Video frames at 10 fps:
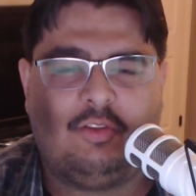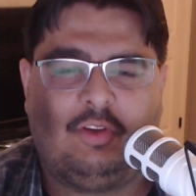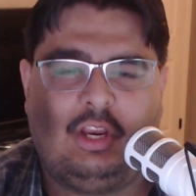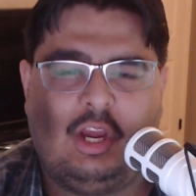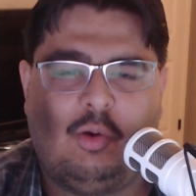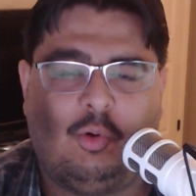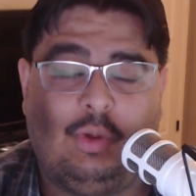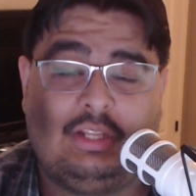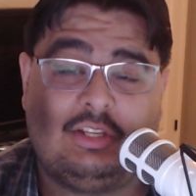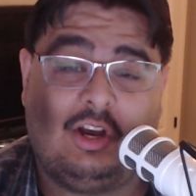video where
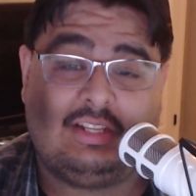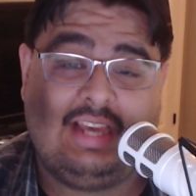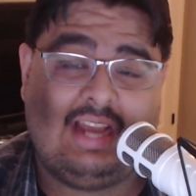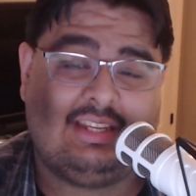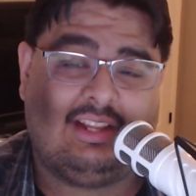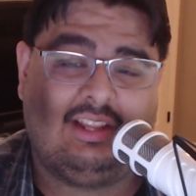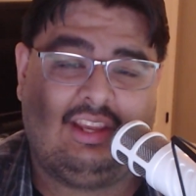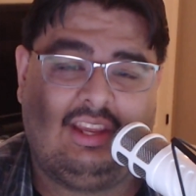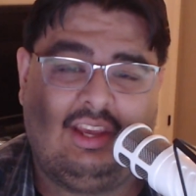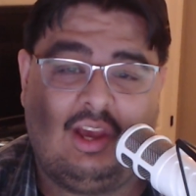we talk
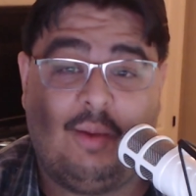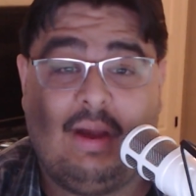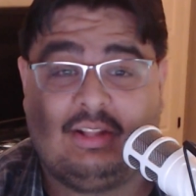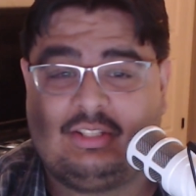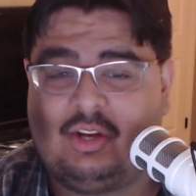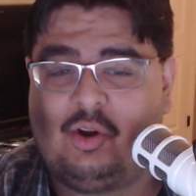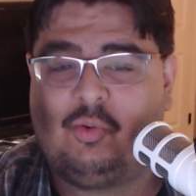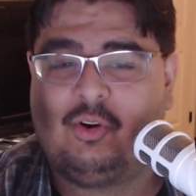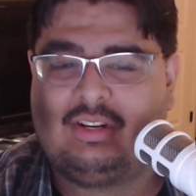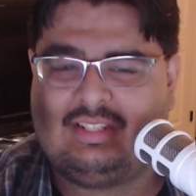tactically about Star
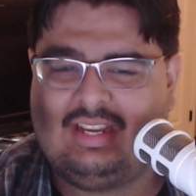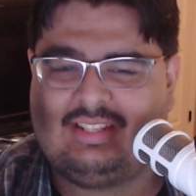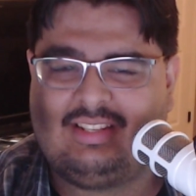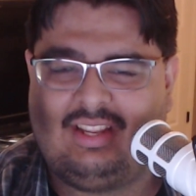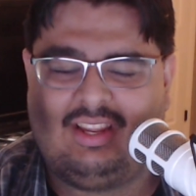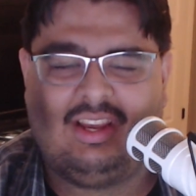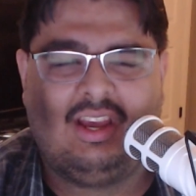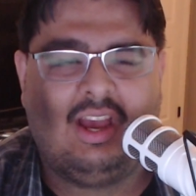Wars Destiny.